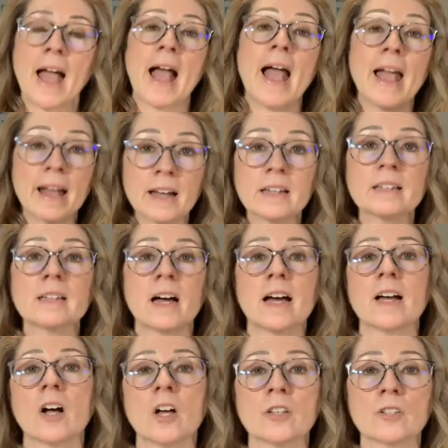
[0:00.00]
And
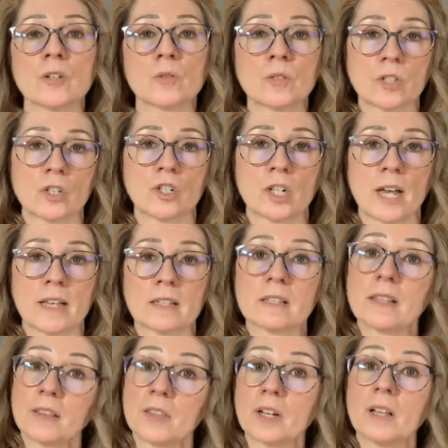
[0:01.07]
I also suggest
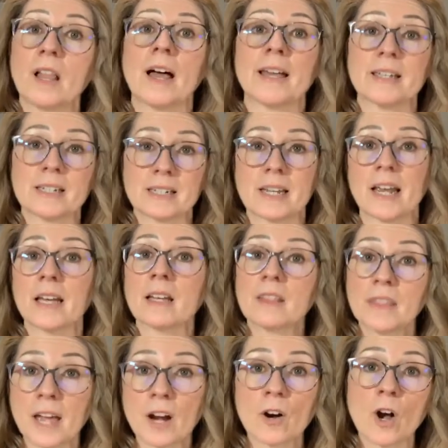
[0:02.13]
that the client take
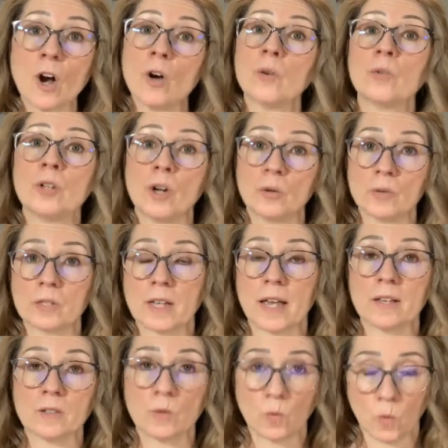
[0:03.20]
their own notes
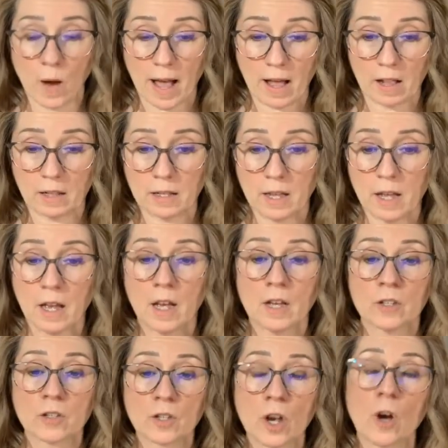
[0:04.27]
as well.
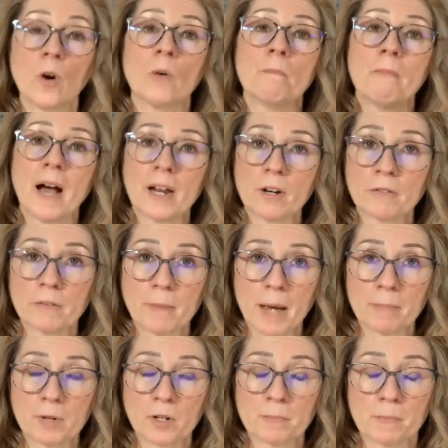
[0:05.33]
So mine are for
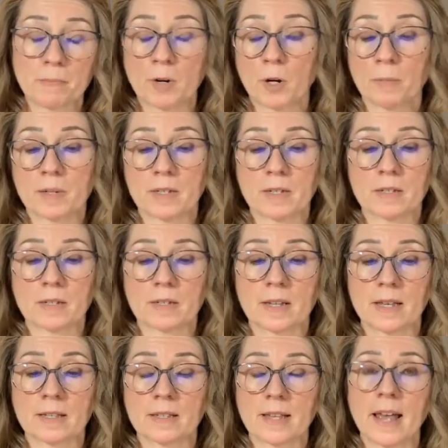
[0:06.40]
my purposes. As
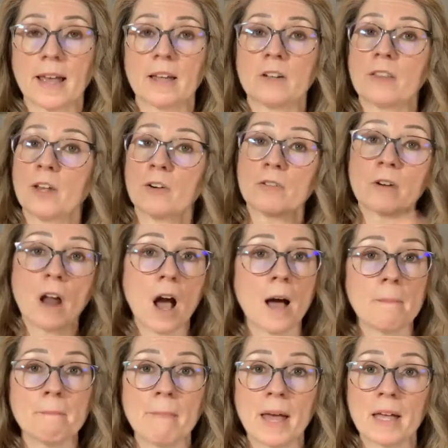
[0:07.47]
I said, they're
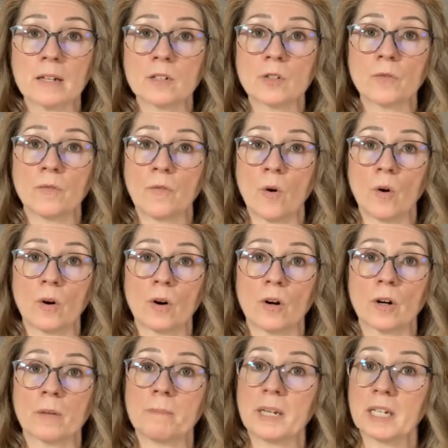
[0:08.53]
not meant
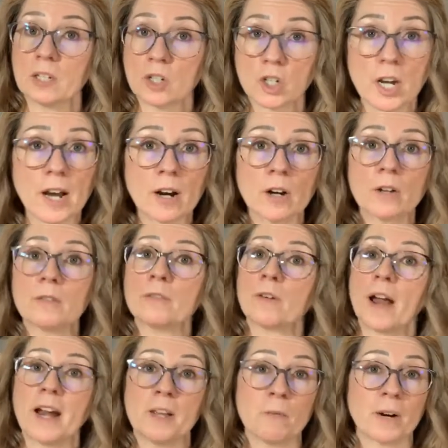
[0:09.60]
for being shared
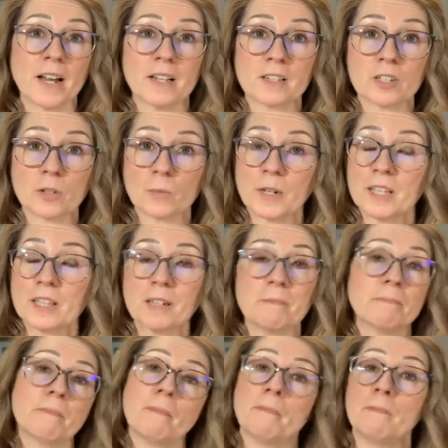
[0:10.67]
for anyone else to read
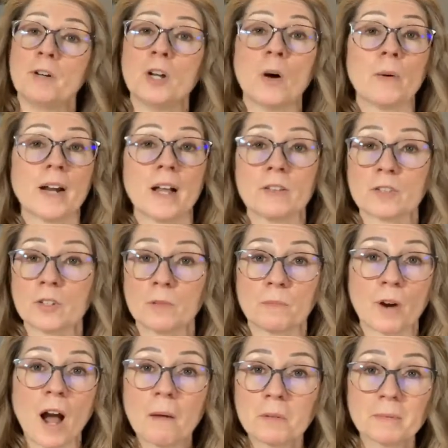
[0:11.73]
them. No one else could
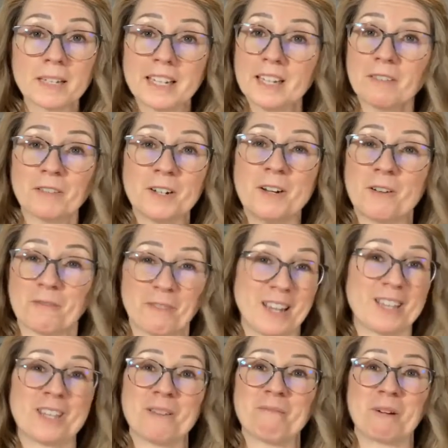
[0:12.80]
probably even
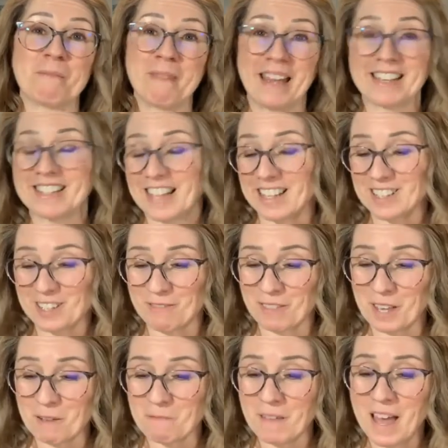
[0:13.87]
read them or make sense of
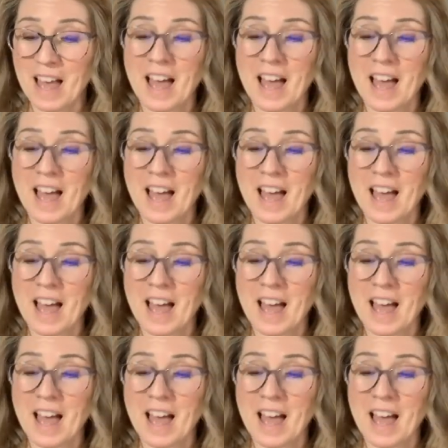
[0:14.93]
them.